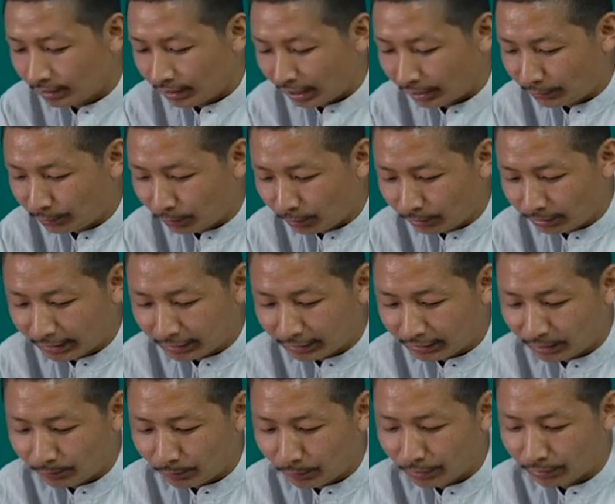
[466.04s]
Are you all
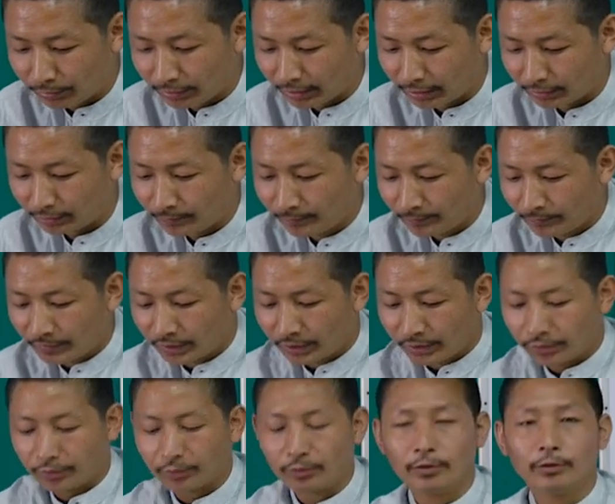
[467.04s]
getting the point or not?
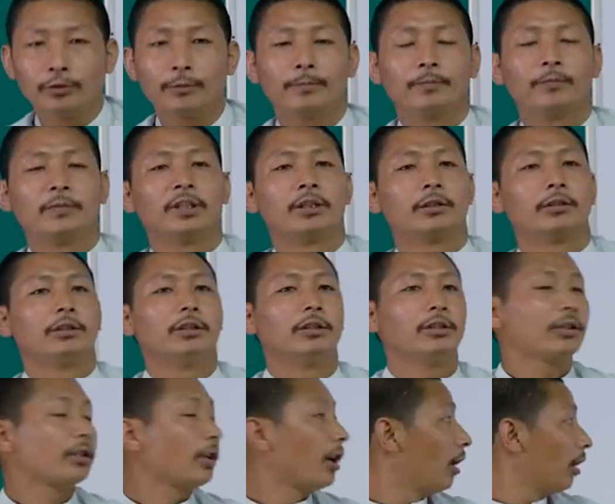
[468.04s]
So
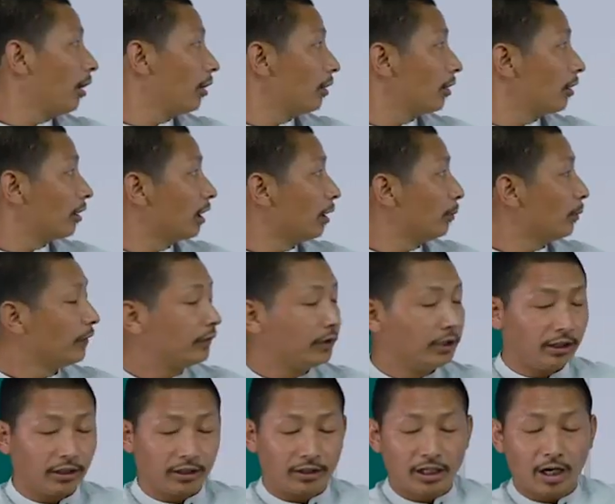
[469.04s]
these are some of
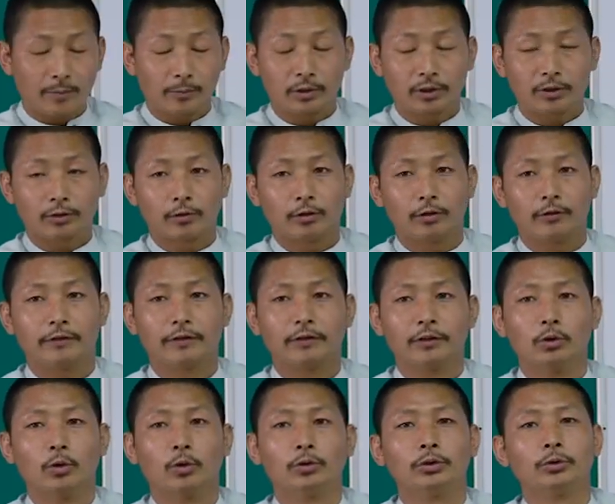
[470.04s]
the examples of
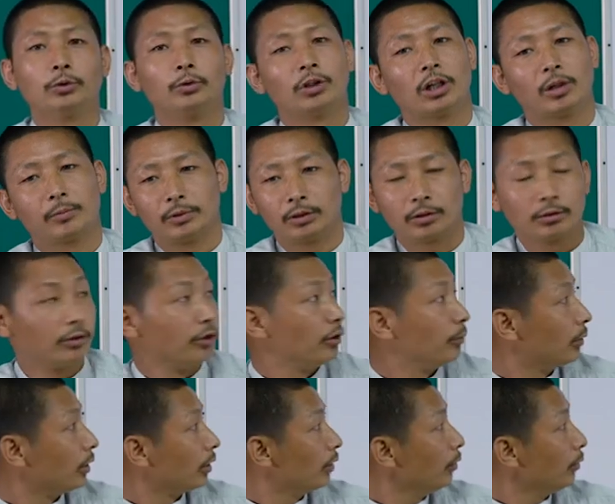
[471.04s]
non-durable
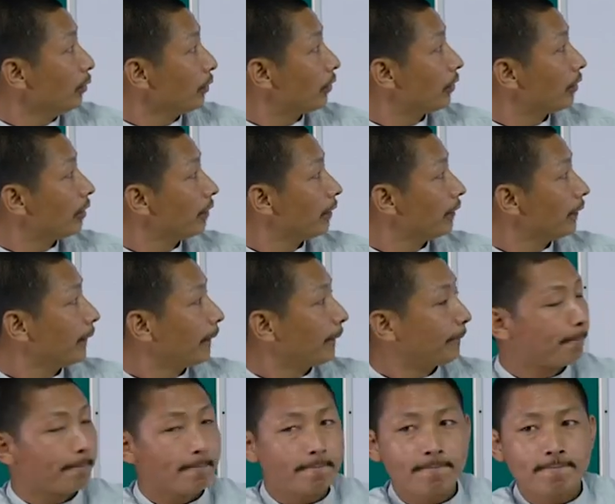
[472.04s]
consumer goods.
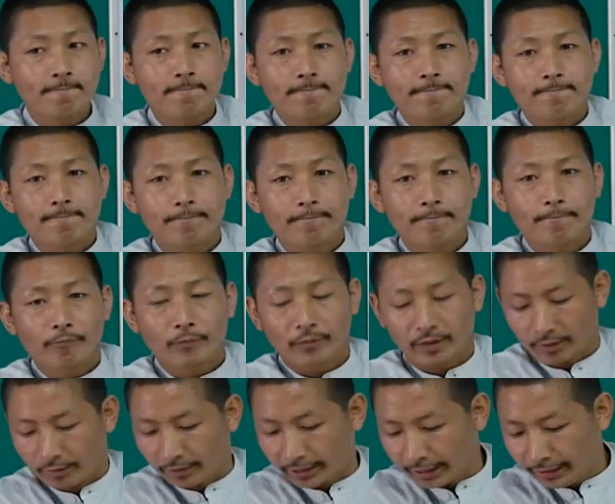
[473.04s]

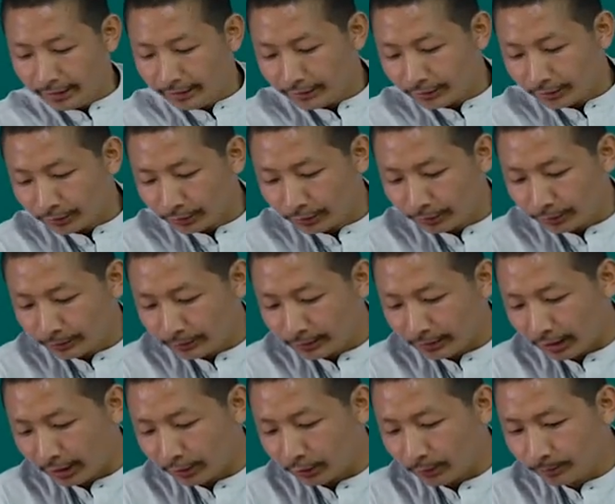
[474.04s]
Okay,
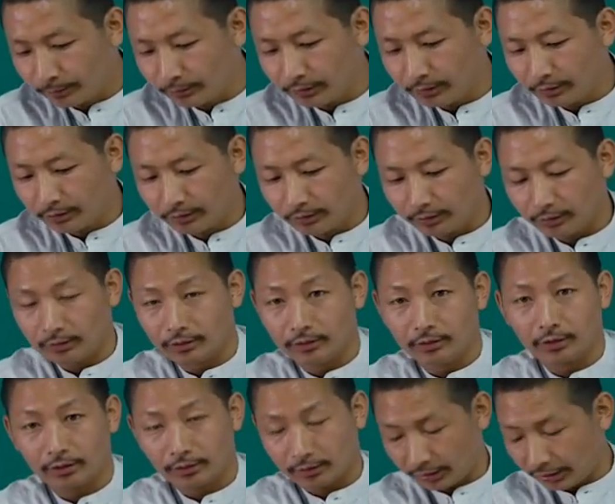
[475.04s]
so I hope
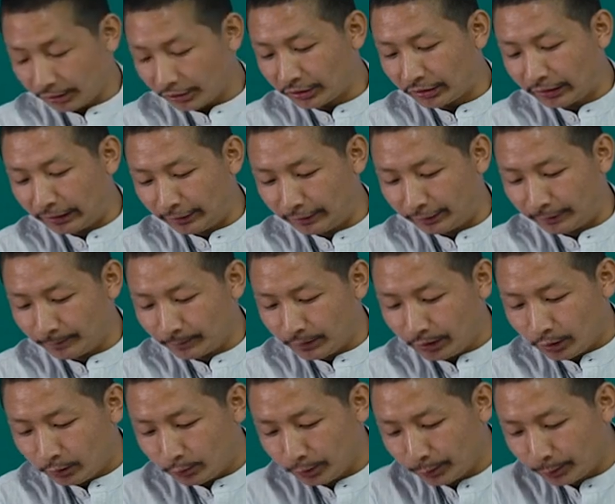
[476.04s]
that, that is clear.
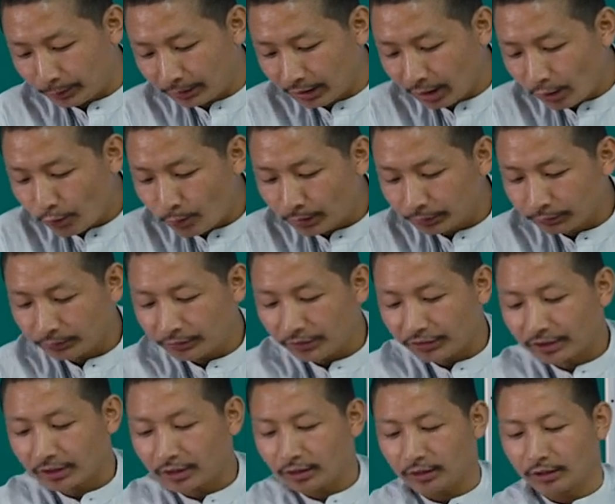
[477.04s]
We will now want to
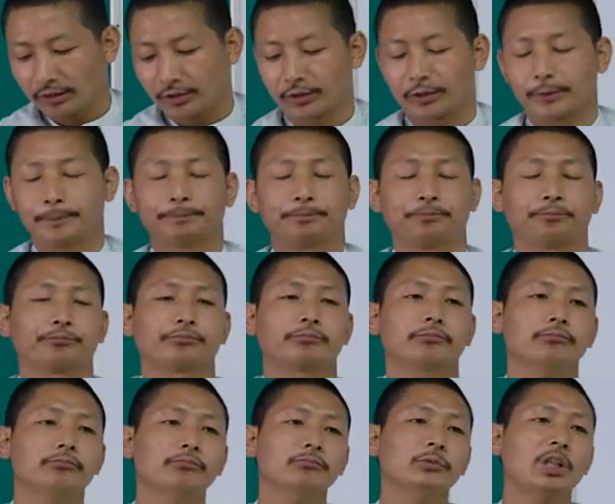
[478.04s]
discuss
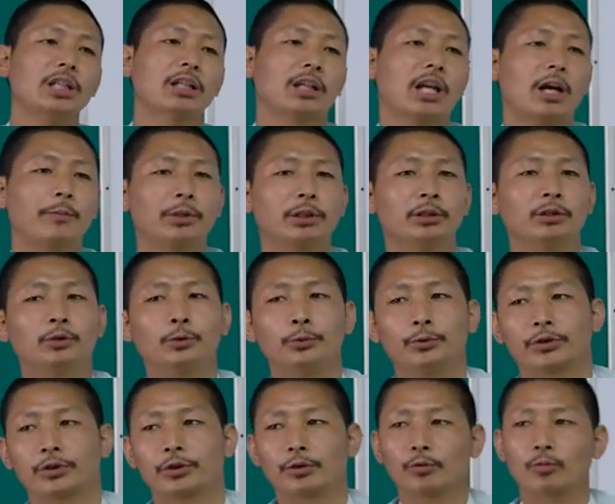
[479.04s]
capital
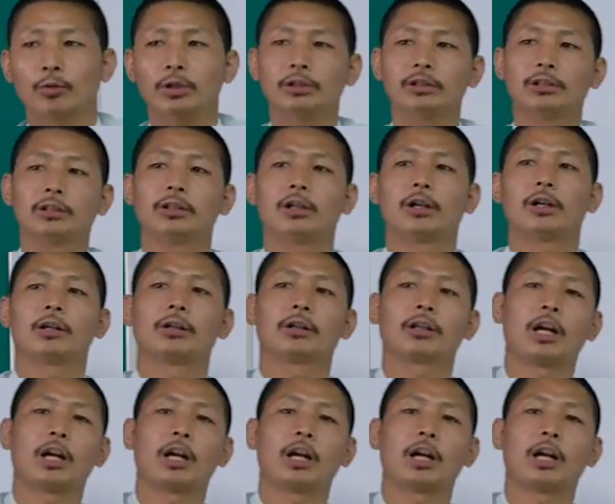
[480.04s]
goods. What are